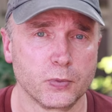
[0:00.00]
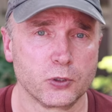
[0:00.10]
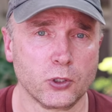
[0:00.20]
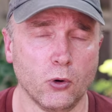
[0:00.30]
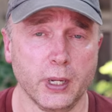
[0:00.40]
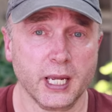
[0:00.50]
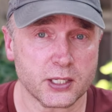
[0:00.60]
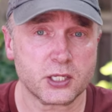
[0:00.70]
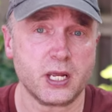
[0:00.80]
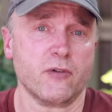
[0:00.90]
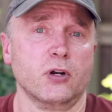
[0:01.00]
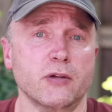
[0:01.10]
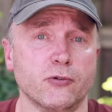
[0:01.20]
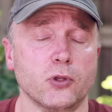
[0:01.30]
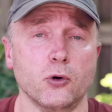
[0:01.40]
So it's
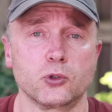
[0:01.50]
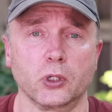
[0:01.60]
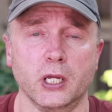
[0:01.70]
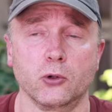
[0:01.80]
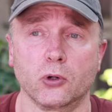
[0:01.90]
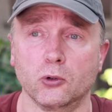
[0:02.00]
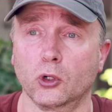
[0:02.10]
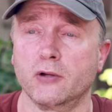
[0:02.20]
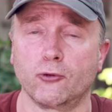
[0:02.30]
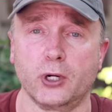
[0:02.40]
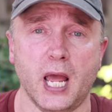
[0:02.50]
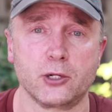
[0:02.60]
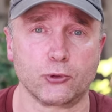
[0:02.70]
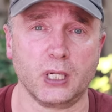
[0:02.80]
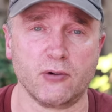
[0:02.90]
definitely for those looking for an
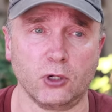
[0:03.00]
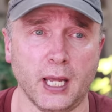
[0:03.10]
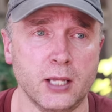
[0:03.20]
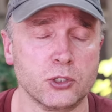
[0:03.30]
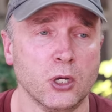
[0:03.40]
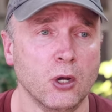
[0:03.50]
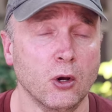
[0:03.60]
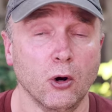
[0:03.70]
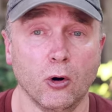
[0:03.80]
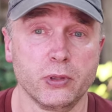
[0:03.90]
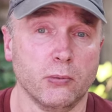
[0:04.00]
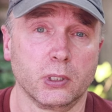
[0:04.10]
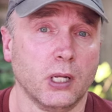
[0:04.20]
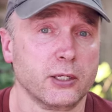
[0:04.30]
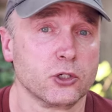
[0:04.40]
entry-level lens, or that would
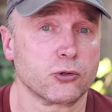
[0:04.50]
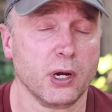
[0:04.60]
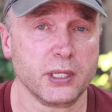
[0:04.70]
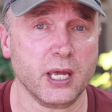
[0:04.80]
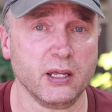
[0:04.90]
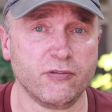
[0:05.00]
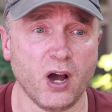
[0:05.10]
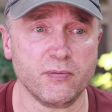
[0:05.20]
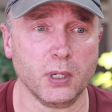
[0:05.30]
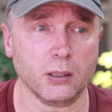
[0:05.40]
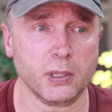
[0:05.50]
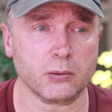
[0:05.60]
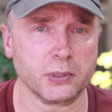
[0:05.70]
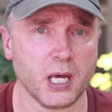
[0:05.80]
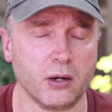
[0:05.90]
like to try the 85mm
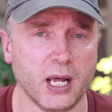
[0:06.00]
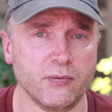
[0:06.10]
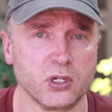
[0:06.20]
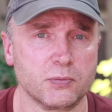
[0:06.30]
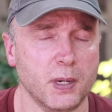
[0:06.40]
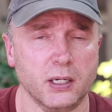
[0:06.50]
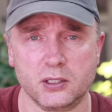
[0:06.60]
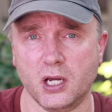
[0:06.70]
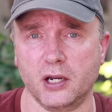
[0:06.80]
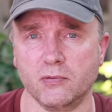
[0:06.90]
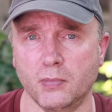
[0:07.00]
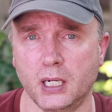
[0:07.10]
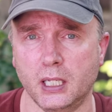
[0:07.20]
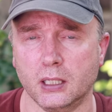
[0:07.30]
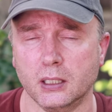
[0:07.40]
without having to spend a ton of
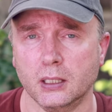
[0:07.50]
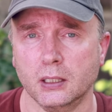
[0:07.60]
money.